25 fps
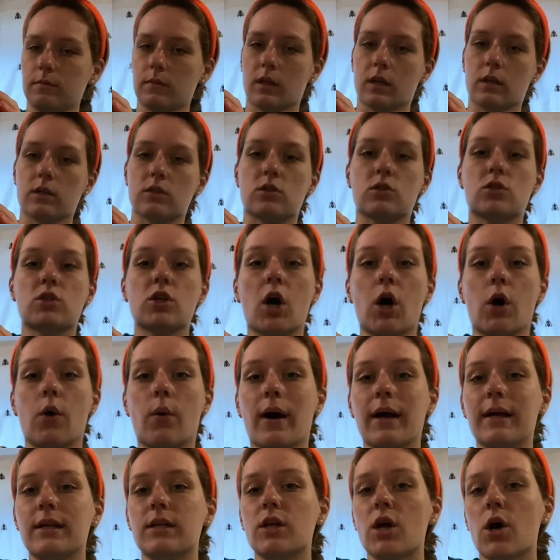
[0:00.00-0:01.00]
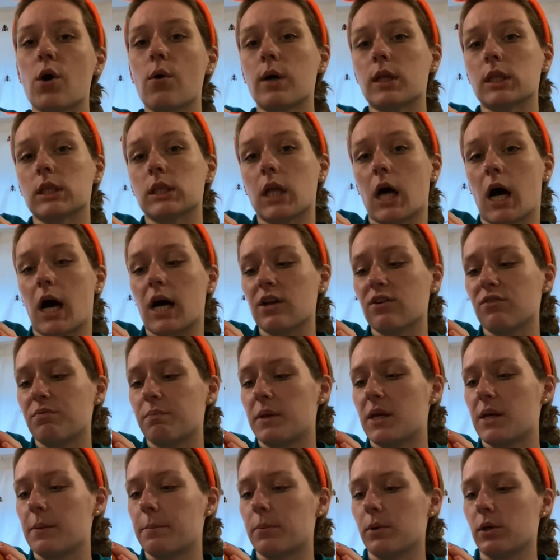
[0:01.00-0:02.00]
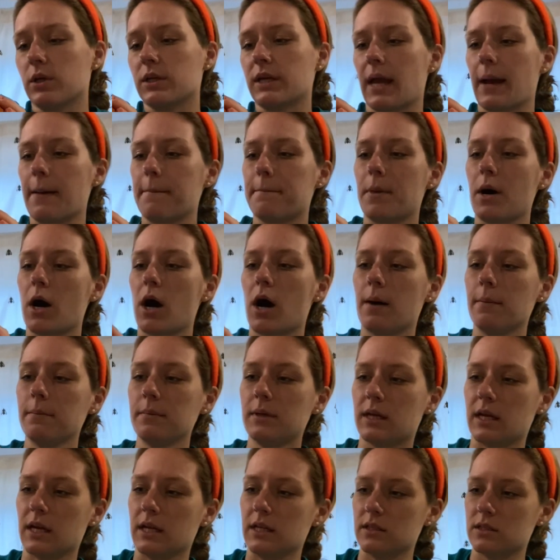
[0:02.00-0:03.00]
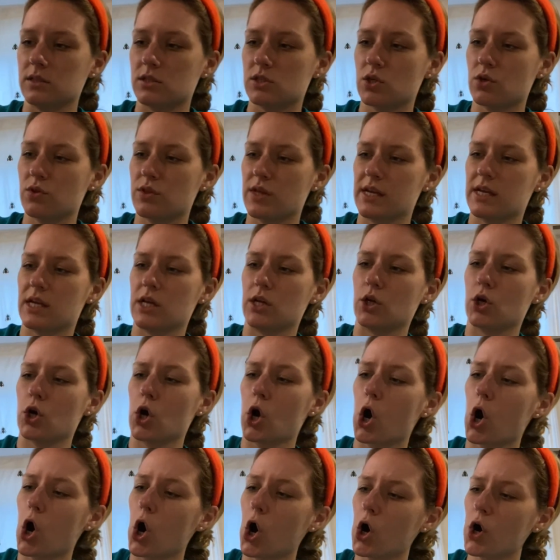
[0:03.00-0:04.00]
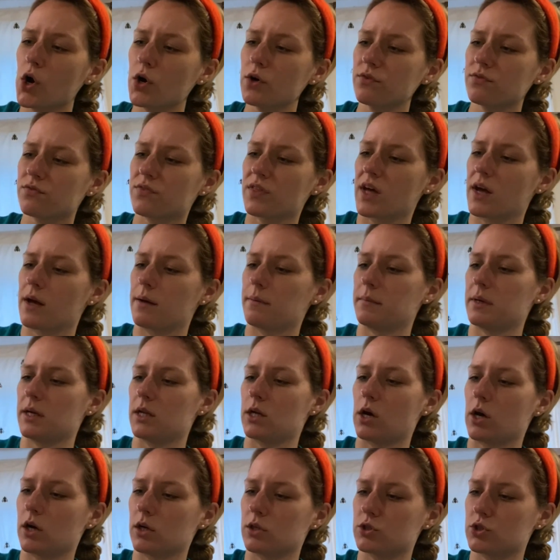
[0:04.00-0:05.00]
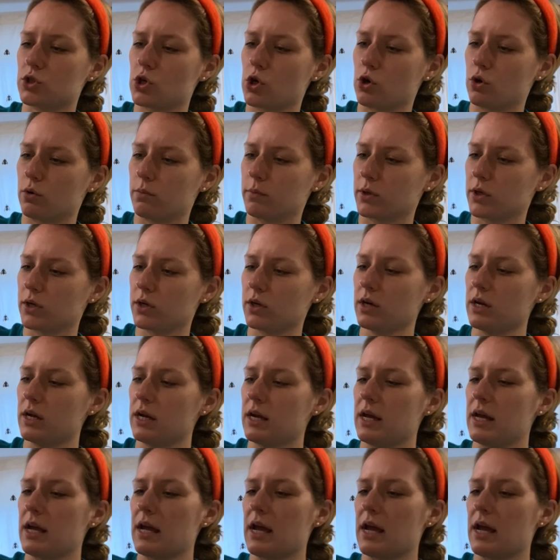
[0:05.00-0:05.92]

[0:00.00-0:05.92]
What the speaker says: So I know a lot of people get pumpkins so they can carve them in October